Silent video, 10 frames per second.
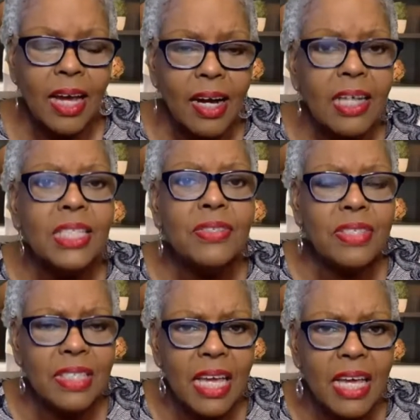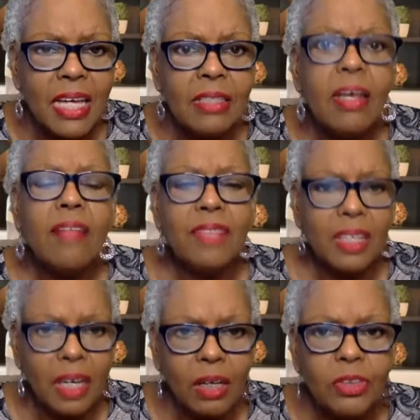understand the
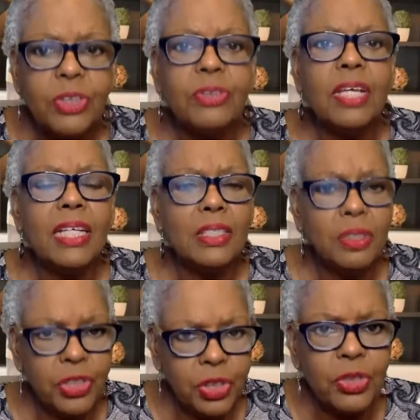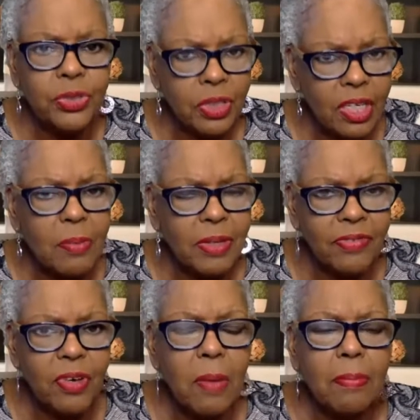culture that your children are coming
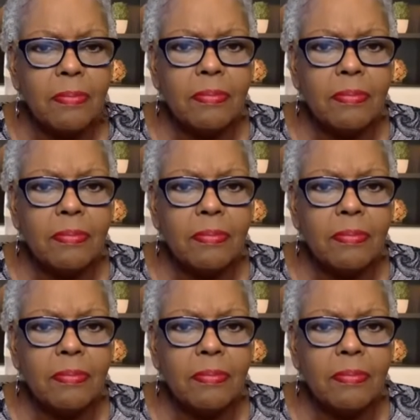from?